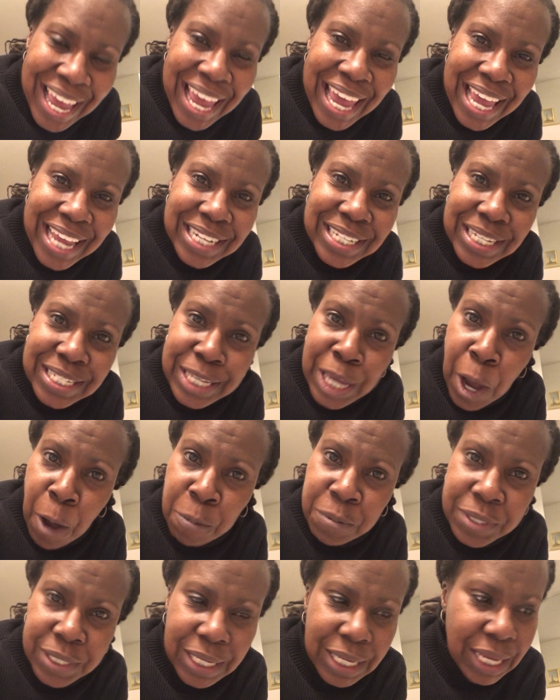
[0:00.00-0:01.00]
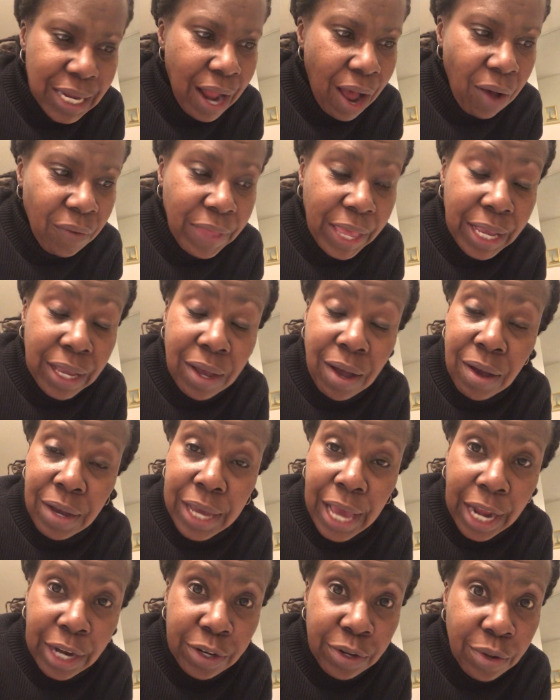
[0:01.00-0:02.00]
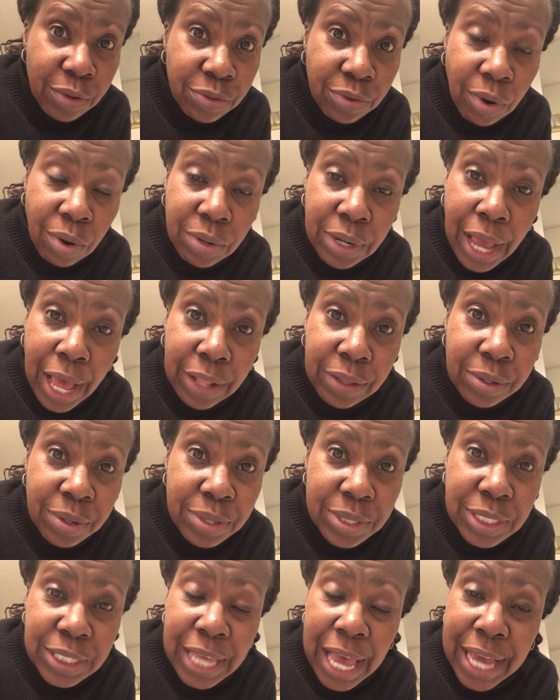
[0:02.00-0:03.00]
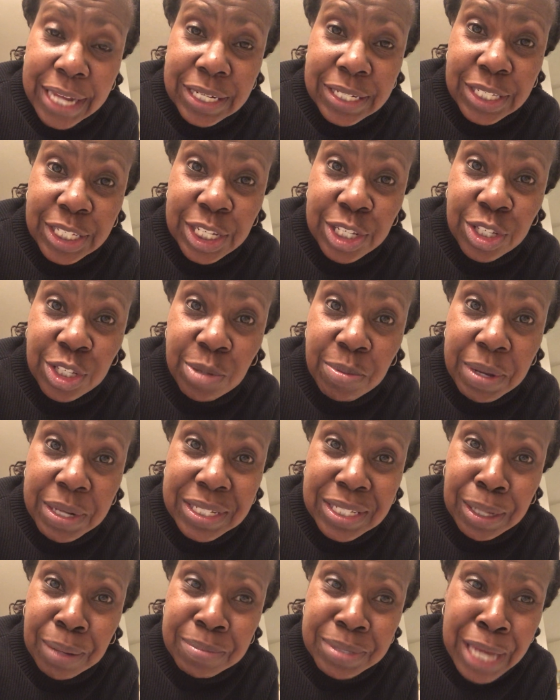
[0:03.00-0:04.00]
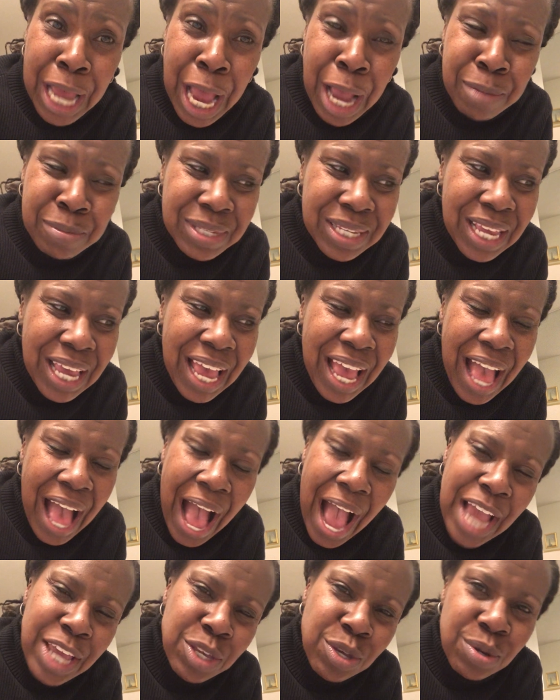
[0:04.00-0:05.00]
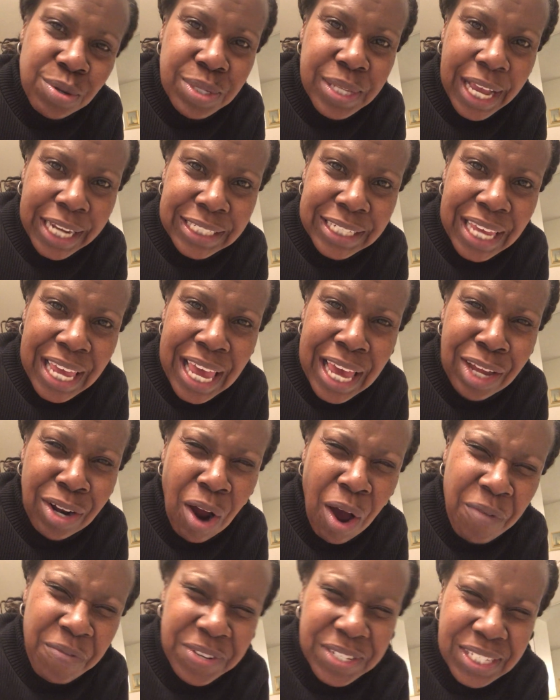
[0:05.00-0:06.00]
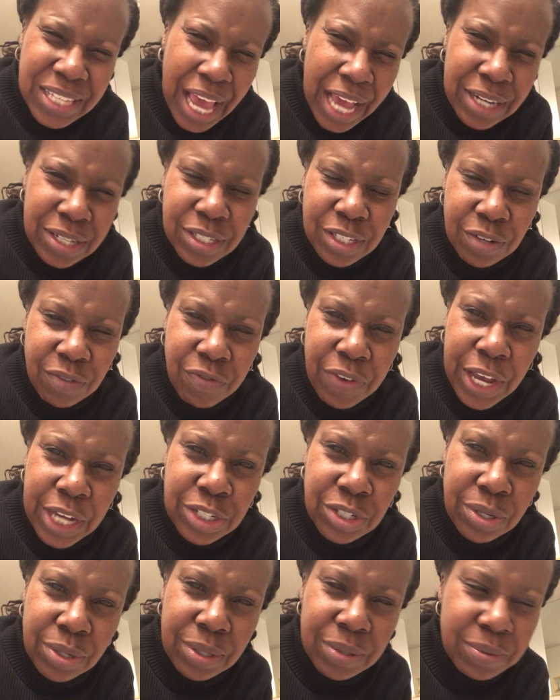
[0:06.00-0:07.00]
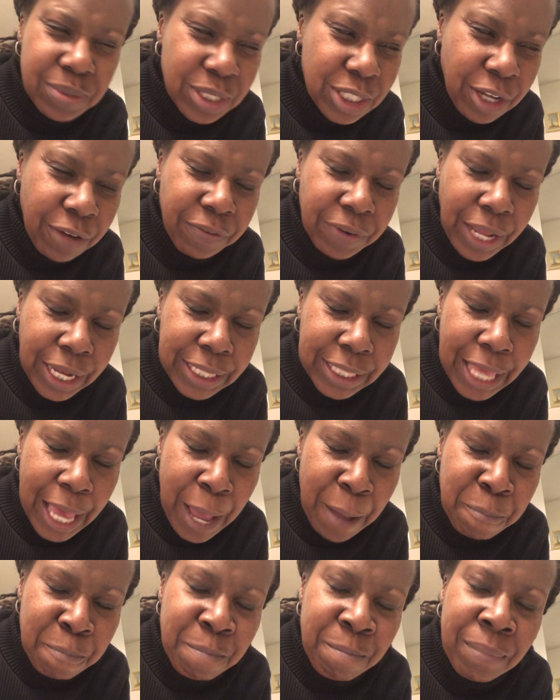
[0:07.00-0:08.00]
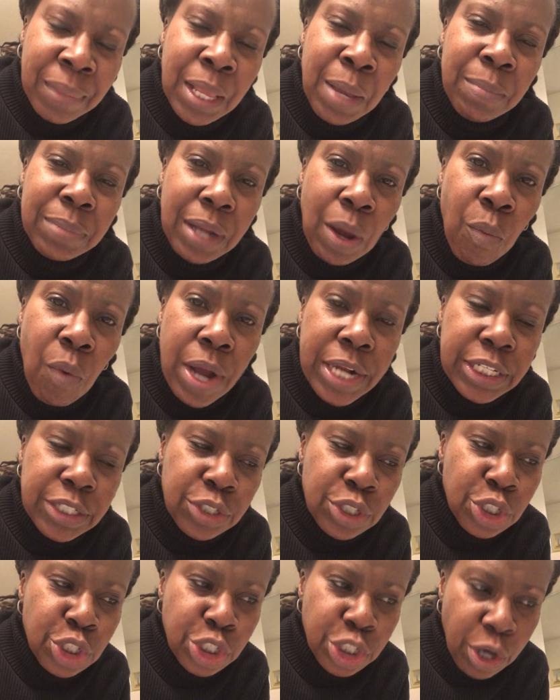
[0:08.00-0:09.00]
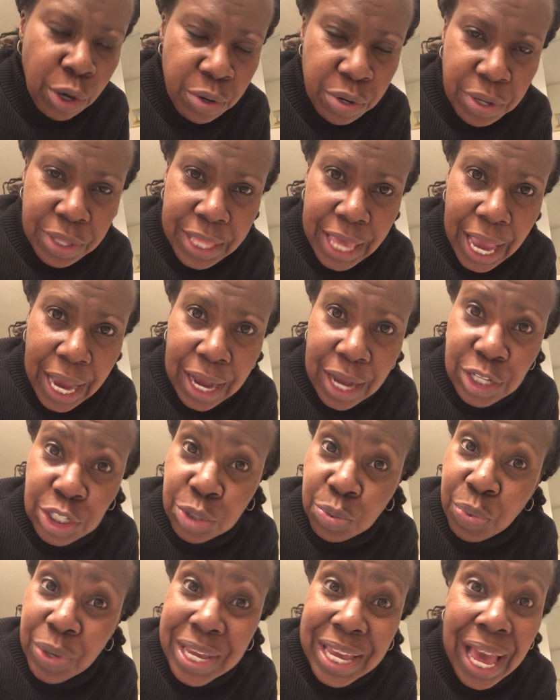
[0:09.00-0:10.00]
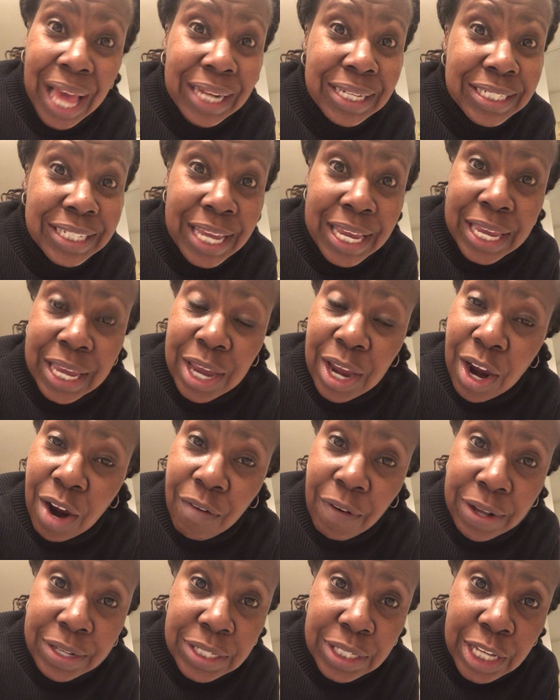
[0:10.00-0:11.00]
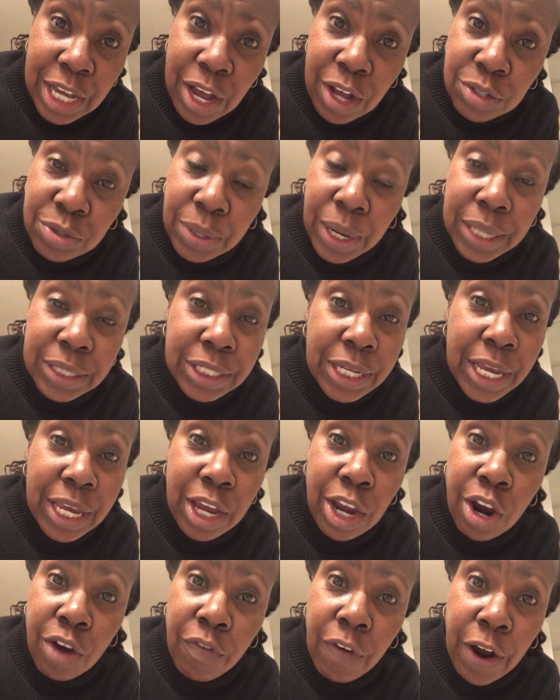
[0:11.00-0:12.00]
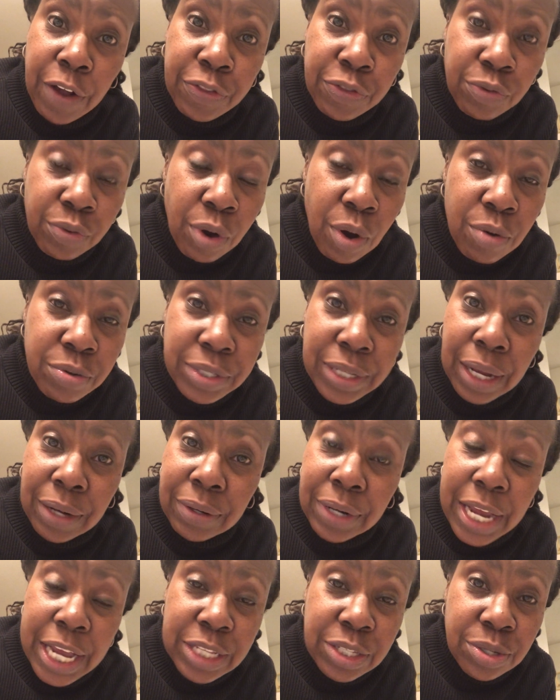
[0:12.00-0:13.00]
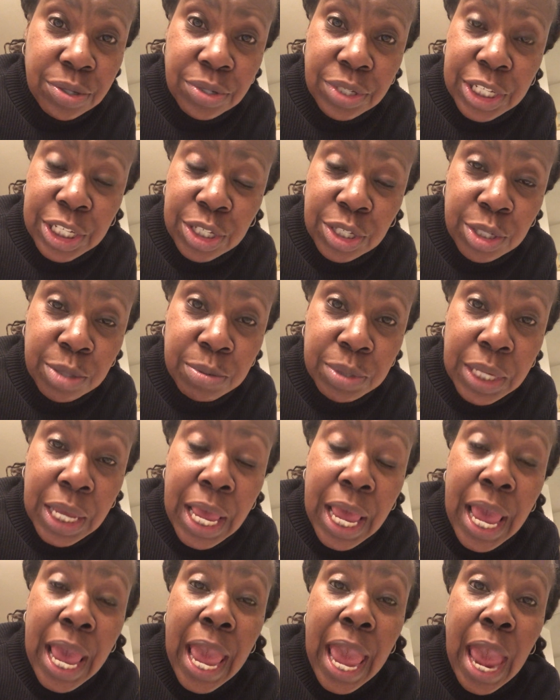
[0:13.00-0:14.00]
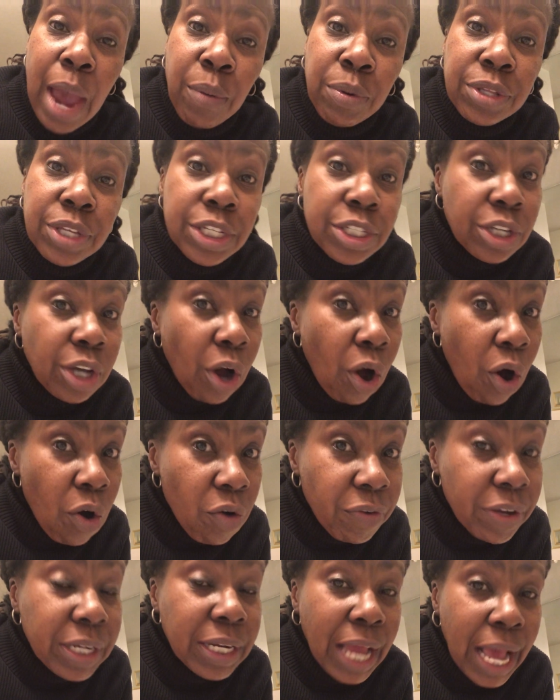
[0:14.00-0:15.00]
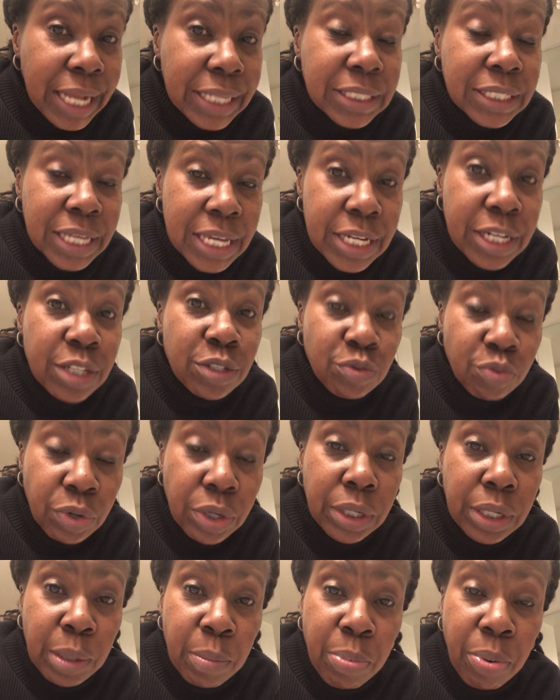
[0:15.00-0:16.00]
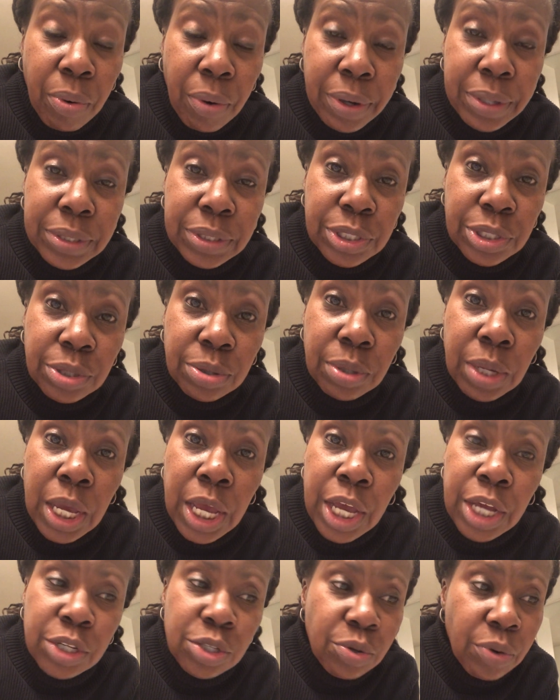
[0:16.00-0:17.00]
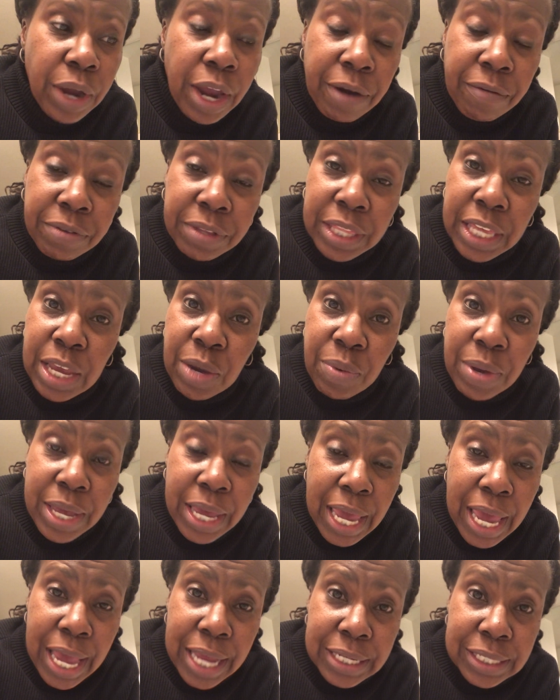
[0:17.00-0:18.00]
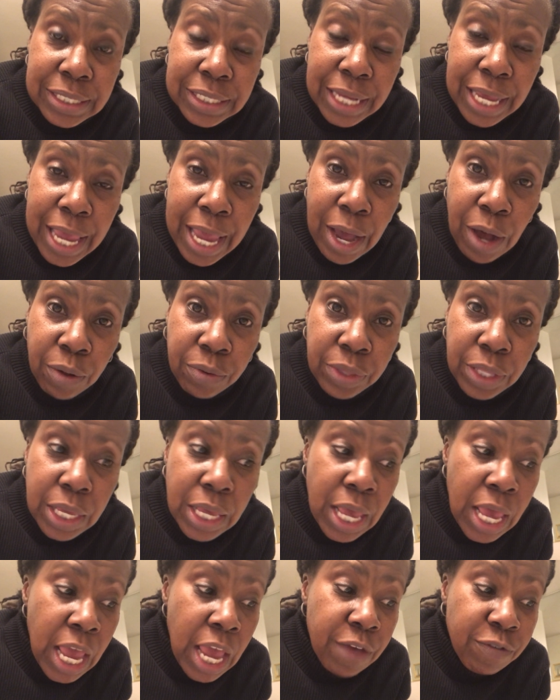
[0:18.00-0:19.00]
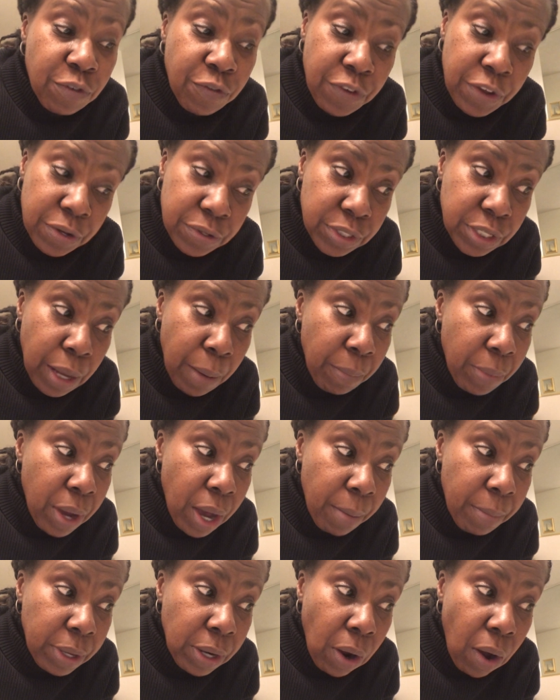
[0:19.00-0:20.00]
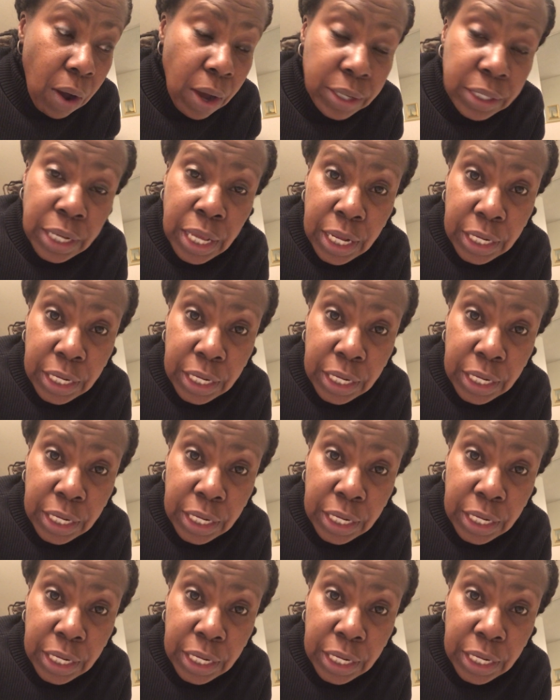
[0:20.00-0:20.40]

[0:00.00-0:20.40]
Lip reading: it just helps get all that gunk out of your throat, out of your sinus system. And sometimes I use that to head off a sinus infection and stuff like that. But I wanted to show you that because we got to take care of ourselves. We got to take care of our throats, our nasal systems. And with this COVID-19, it's really important to do everything we can to stay healthy. If you feel something coming on,